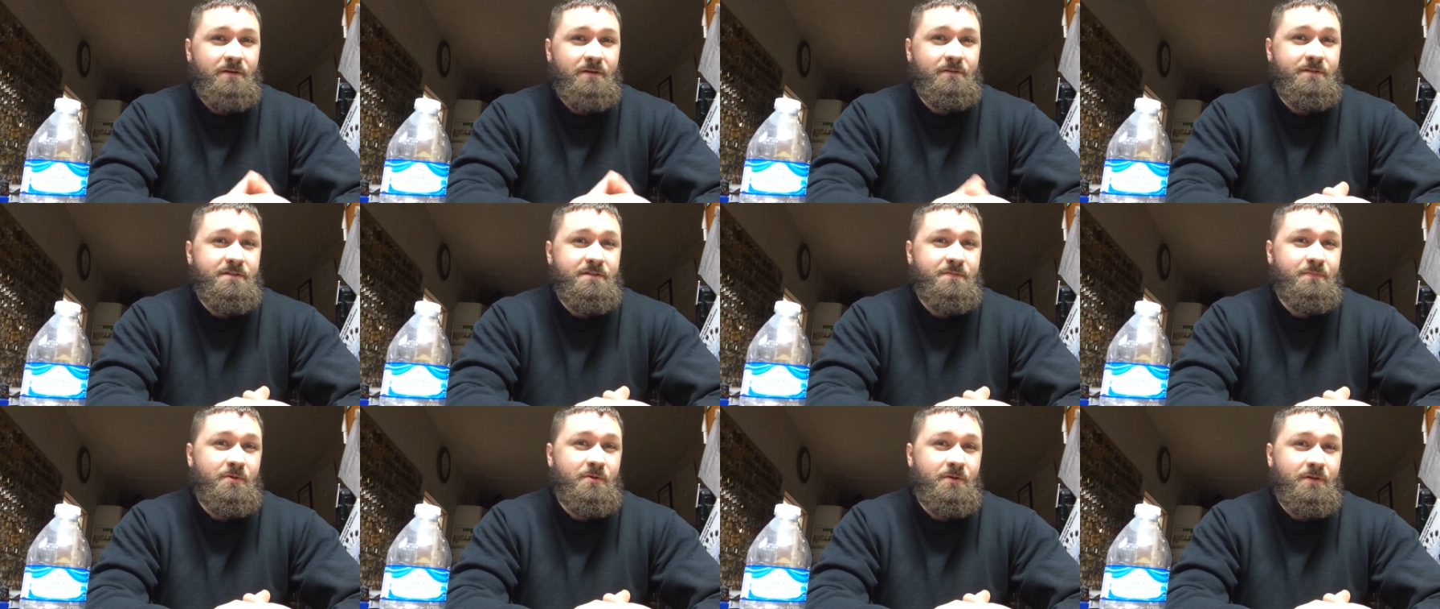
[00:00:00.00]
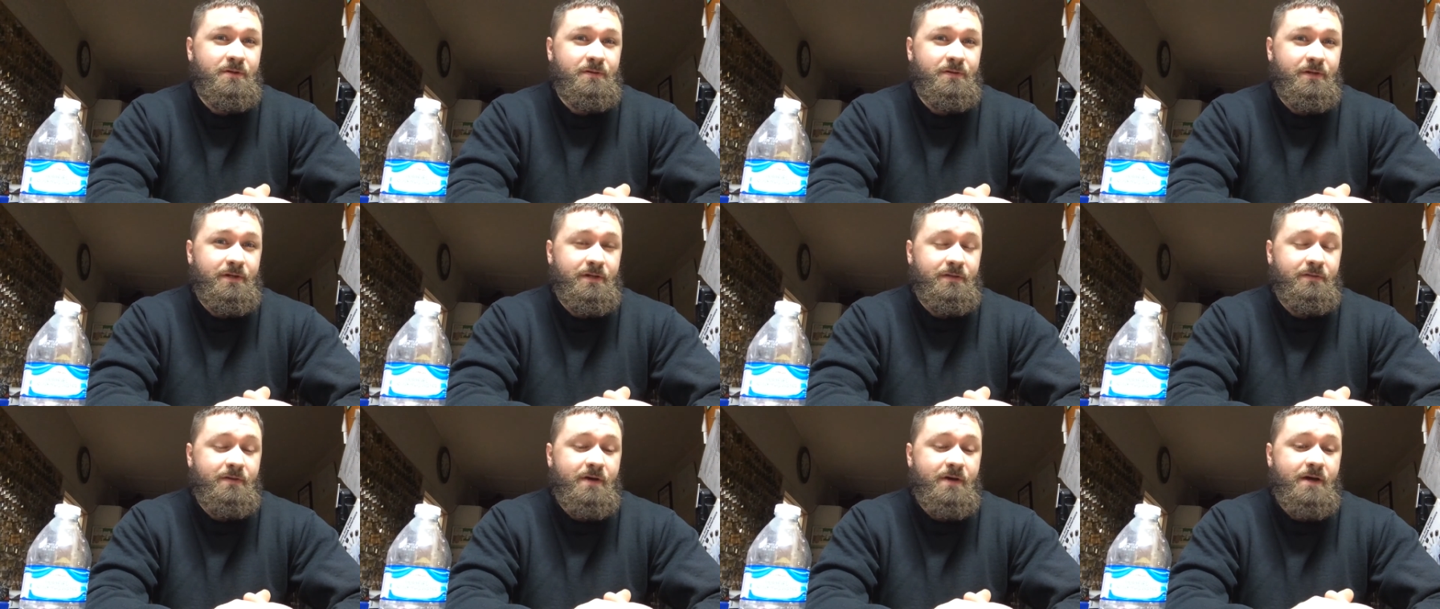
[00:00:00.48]
let's put it
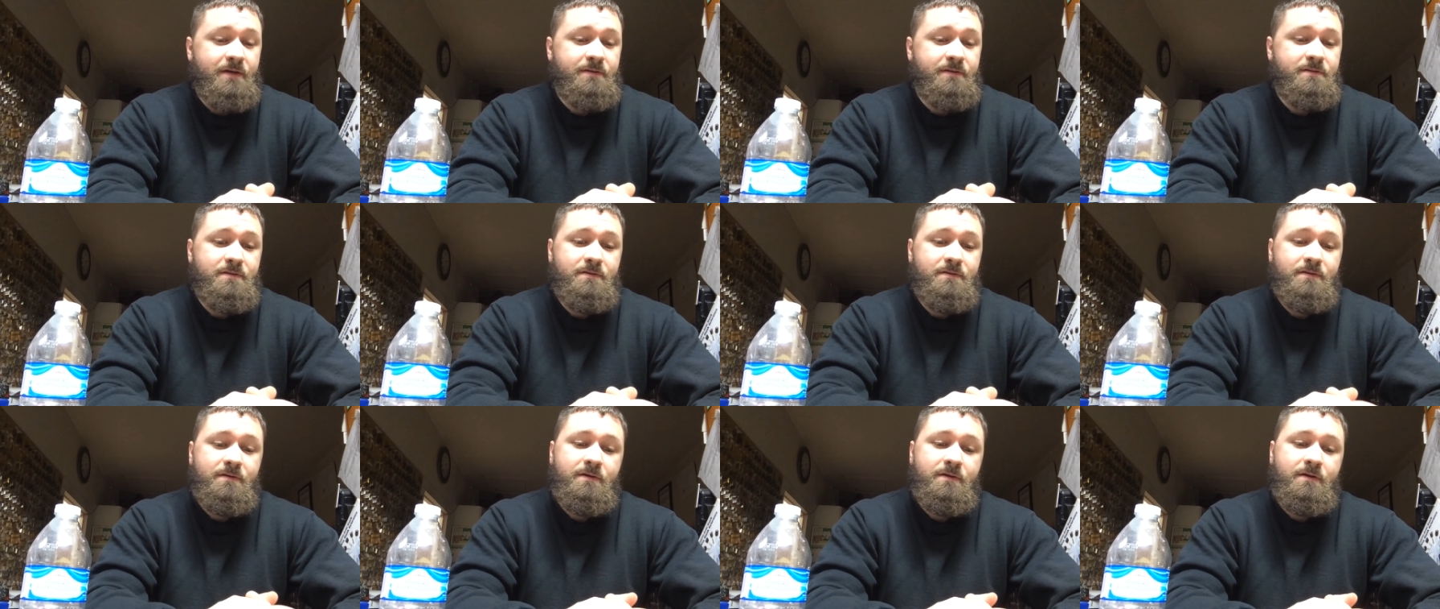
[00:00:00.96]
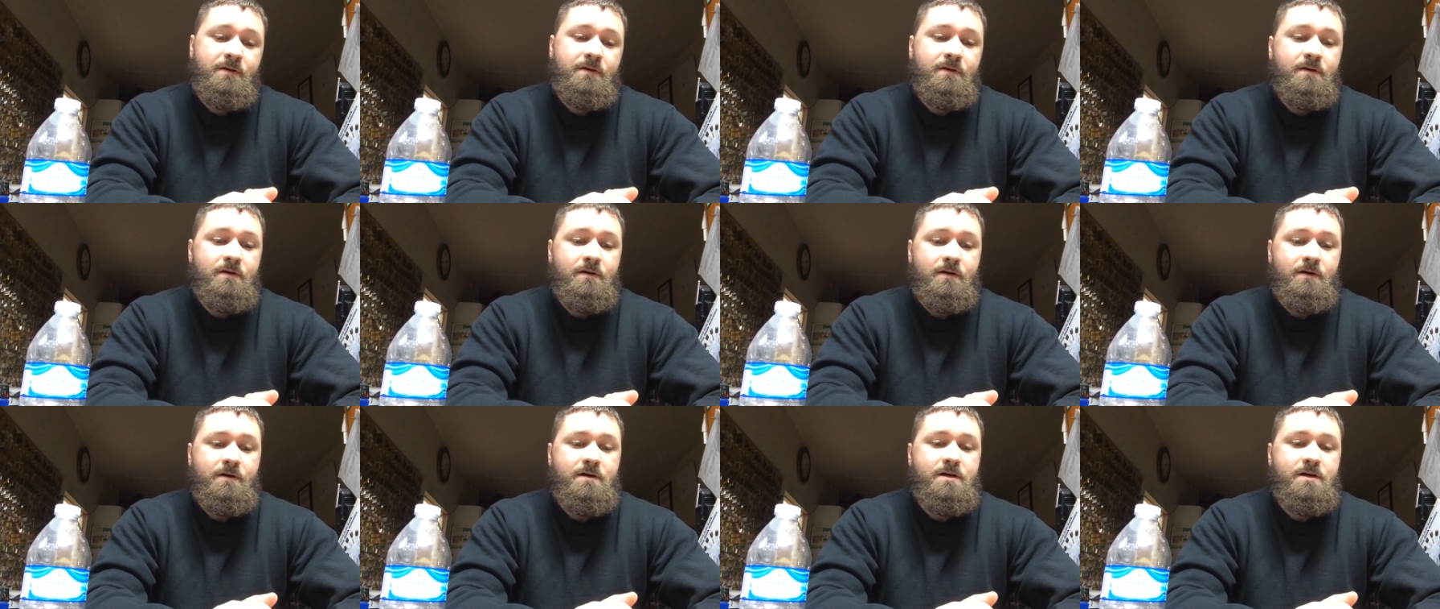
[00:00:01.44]
like that.
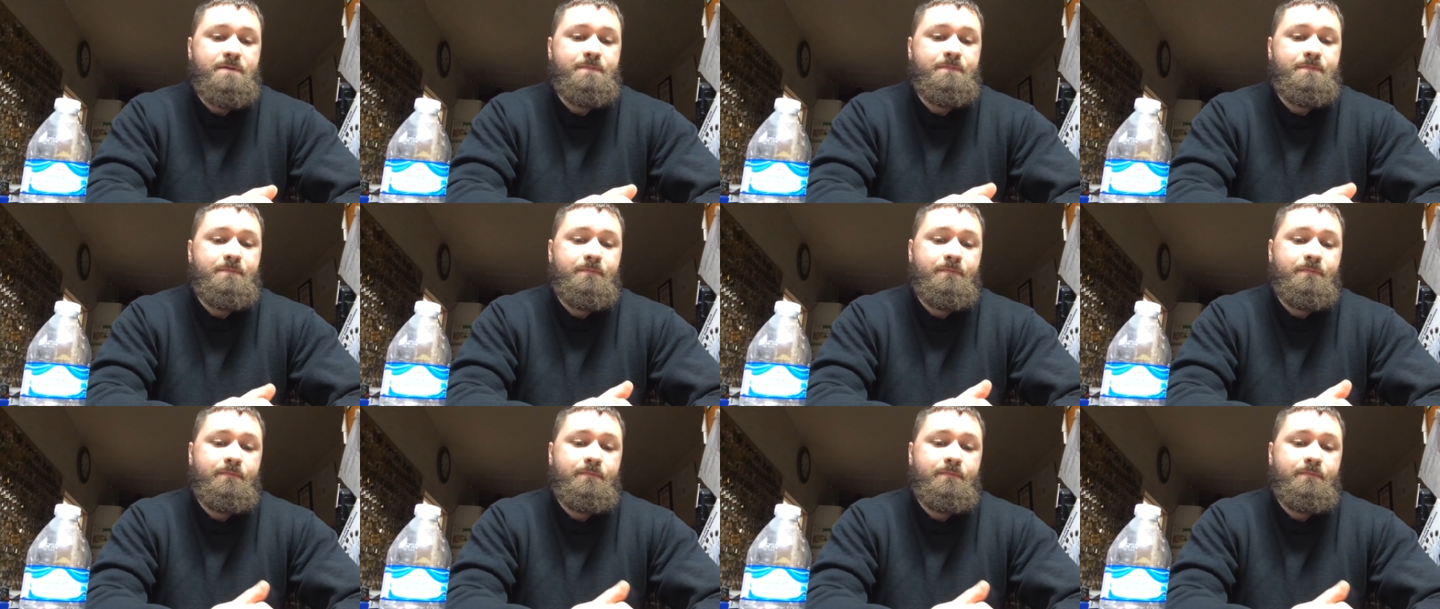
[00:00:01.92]
Um,